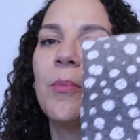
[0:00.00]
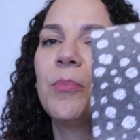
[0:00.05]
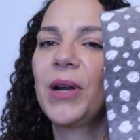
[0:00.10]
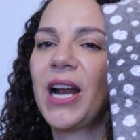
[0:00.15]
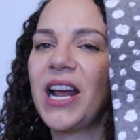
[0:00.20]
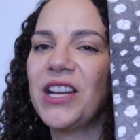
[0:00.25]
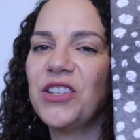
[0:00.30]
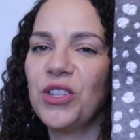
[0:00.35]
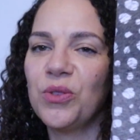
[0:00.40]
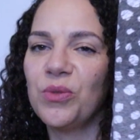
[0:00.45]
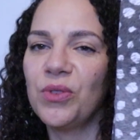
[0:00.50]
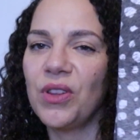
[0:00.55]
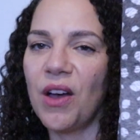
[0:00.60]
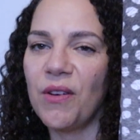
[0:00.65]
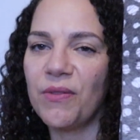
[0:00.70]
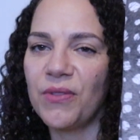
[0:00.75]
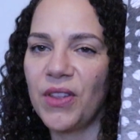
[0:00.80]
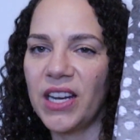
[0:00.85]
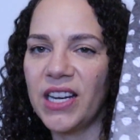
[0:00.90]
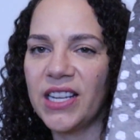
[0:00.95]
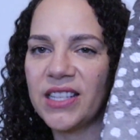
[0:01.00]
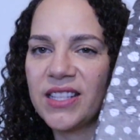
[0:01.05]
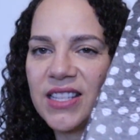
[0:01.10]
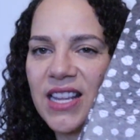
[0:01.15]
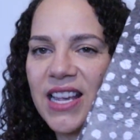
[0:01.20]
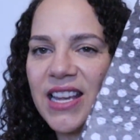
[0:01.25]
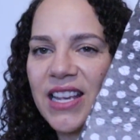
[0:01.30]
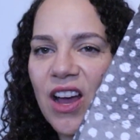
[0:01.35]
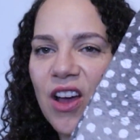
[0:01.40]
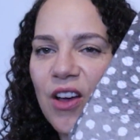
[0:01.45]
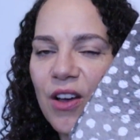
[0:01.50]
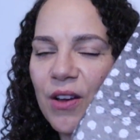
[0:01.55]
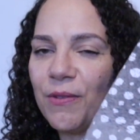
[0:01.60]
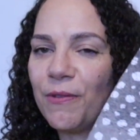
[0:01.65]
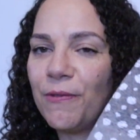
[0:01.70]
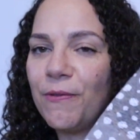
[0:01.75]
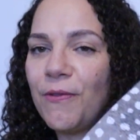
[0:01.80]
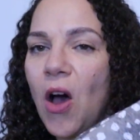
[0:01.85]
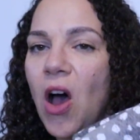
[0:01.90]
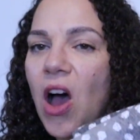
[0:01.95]
but I do love that it's like a
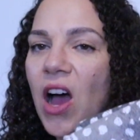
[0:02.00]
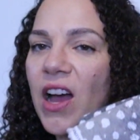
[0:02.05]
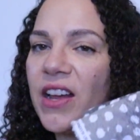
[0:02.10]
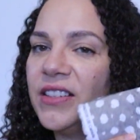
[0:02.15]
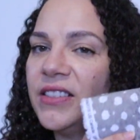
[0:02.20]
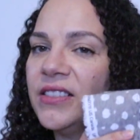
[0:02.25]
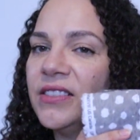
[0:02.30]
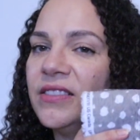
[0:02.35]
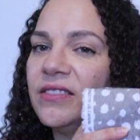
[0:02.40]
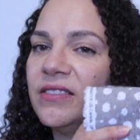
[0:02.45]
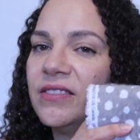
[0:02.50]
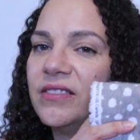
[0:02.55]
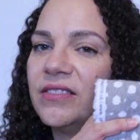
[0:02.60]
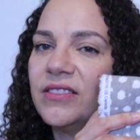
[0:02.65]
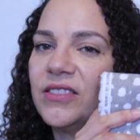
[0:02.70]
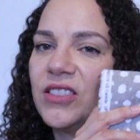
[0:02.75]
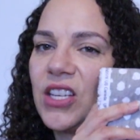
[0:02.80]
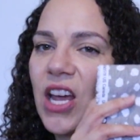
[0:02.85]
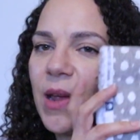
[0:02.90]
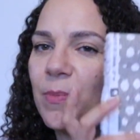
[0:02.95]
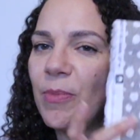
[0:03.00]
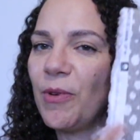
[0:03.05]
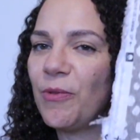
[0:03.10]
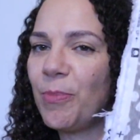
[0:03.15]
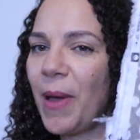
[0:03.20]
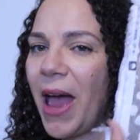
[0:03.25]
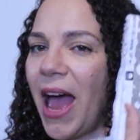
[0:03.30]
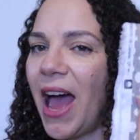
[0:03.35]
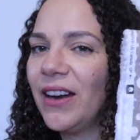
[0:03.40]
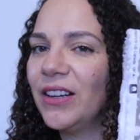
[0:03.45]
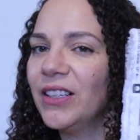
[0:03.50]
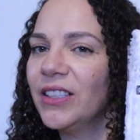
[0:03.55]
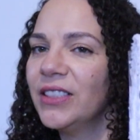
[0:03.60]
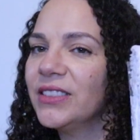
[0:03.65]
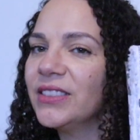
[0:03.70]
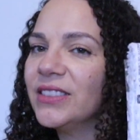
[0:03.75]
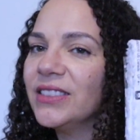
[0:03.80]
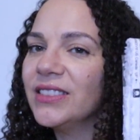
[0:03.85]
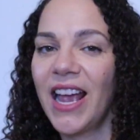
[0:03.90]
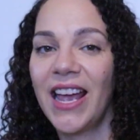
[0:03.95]
fawn type of
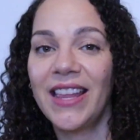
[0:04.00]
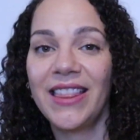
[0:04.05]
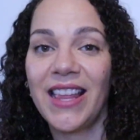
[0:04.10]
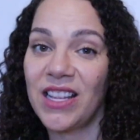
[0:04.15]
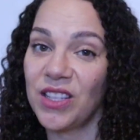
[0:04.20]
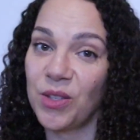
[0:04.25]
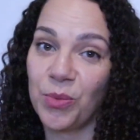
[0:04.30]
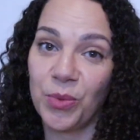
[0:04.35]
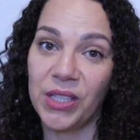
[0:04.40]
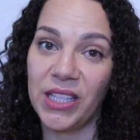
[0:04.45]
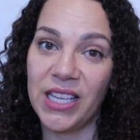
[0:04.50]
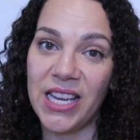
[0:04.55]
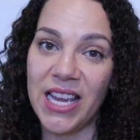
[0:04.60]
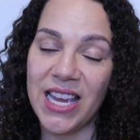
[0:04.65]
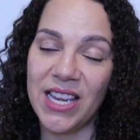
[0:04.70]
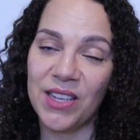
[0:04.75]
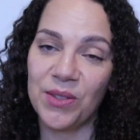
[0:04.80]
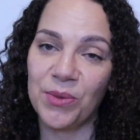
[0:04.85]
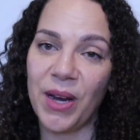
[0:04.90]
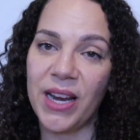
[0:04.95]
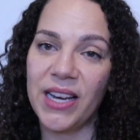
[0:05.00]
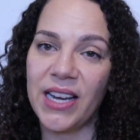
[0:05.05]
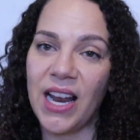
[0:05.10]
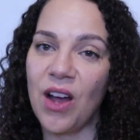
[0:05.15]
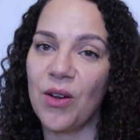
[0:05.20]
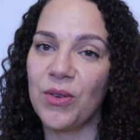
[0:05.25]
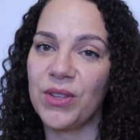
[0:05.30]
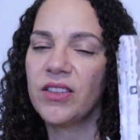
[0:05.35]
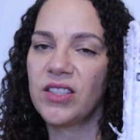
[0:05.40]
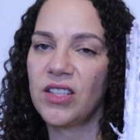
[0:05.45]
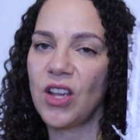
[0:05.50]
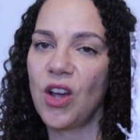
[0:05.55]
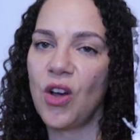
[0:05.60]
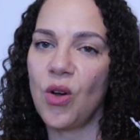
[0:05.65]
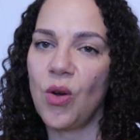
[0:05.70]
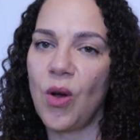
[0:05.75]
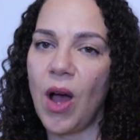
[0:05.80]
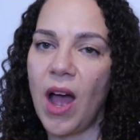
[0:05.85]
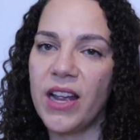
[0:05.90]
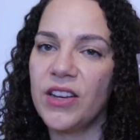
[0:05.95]
pattern, and that's really in right now.
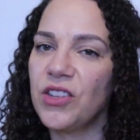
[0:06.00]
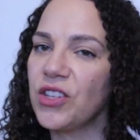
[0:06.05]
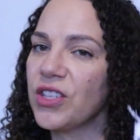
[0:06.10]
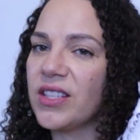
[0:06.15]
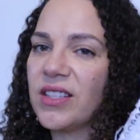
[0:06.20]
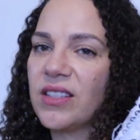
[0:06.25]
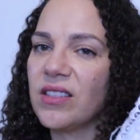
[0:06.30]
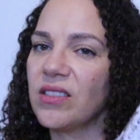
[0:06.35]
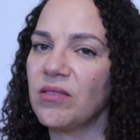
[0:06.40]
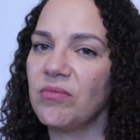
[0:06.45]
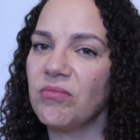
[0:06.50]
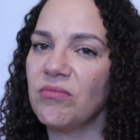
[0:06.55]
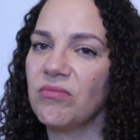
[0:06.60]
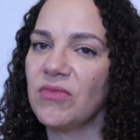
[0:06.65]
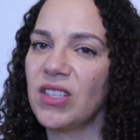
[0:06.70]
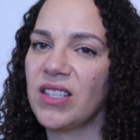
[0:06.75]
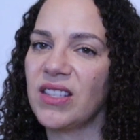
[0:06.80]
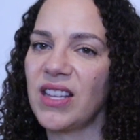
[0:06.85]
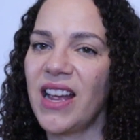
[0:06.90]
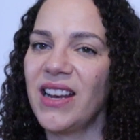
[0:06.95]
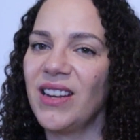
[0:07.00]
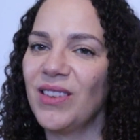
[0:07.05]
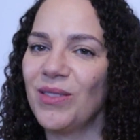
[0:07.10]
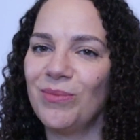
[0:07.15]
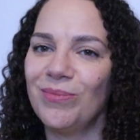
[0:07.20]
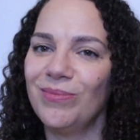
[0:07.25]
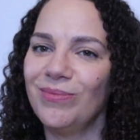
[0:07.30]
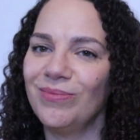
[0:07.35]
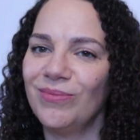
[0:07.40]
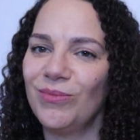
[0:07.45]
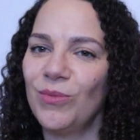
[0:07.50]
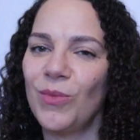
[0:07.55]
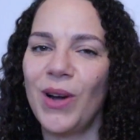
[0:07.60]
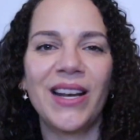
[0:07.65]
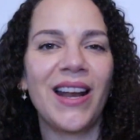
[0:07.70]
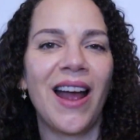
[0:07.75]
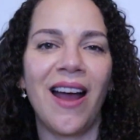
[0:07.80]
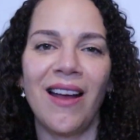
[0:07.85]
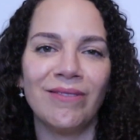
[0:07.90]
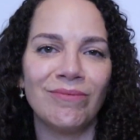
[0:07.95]
So I just decided,
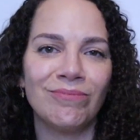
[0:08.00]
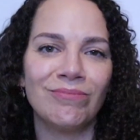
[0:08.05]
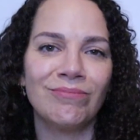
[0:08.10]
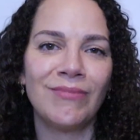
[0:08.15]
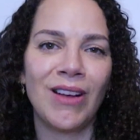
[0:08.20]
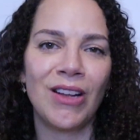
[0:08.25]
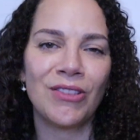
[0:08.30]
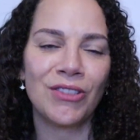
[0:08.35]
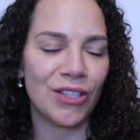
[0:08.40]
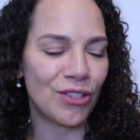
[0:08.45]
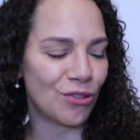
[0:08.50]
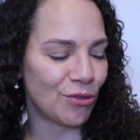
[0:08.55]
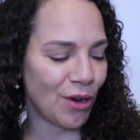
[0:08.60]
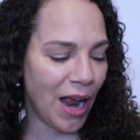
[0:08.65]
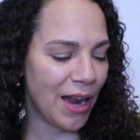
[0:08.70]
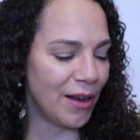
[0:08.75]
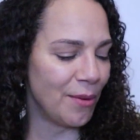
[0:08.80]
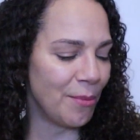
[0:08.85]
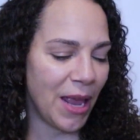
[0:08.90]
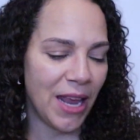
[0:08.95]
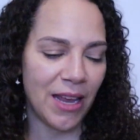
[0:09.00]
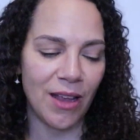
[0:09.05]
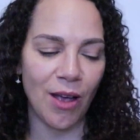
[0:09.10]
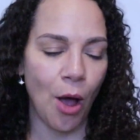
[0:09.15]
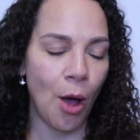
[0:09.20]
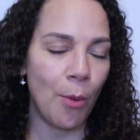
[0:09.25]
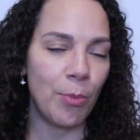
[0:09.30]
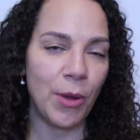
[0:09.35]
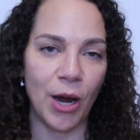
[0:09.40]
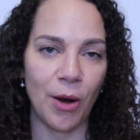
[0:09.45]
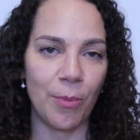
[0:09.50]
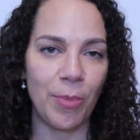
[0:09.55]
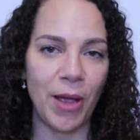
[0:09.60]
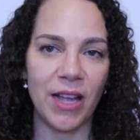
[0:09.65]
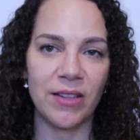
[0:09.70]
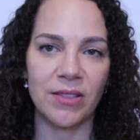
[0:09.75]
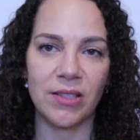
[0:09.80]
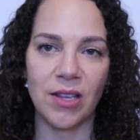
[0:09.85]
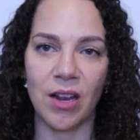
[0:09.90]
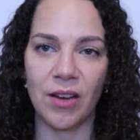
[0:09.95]
why not? I'll just try to make a pair of
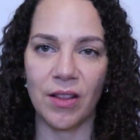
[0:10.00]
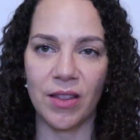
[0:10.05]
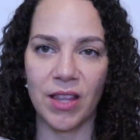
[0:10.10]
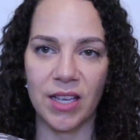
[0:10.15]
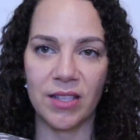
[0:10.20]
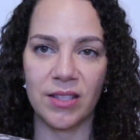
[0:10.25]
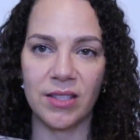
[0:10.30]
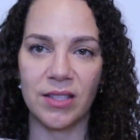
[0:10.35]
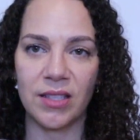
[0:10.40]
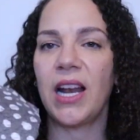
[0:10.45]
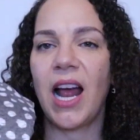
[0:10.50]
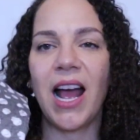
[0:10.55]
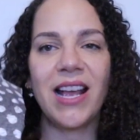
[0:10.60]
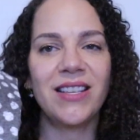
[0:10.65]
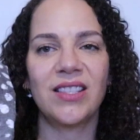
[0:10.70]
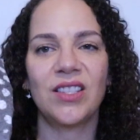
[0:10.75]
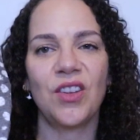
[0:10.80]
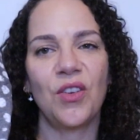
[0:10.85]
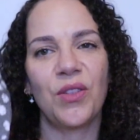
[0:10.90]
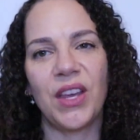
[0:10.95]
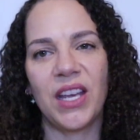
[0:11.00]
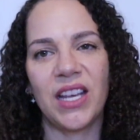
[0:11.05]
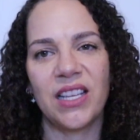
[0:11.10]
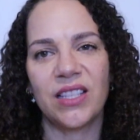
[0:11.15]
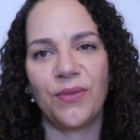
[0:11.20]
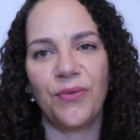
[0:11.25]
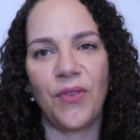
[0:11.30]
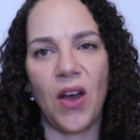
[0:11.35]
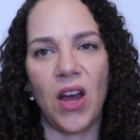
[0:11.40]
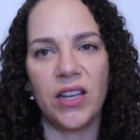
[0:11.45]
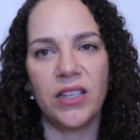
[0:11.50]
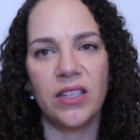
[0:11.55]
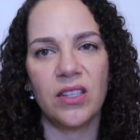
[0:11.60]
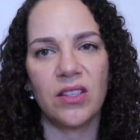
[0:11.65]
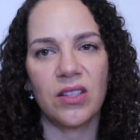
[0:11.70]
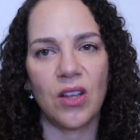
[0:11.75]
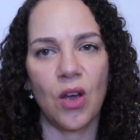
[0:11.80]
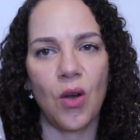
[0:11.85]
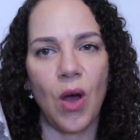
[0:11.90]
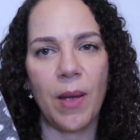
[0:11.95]
pants out of this. But I still think it's fun,
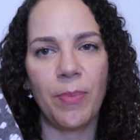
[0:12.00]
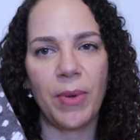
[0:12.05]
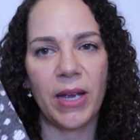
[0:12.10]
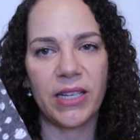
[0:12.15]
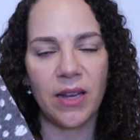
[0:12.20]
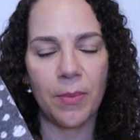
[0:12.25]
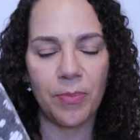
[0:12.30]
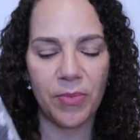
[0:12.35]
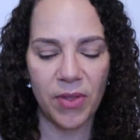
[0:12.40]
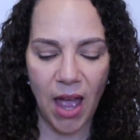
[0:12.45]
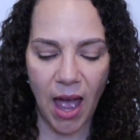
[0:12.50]
so I picked up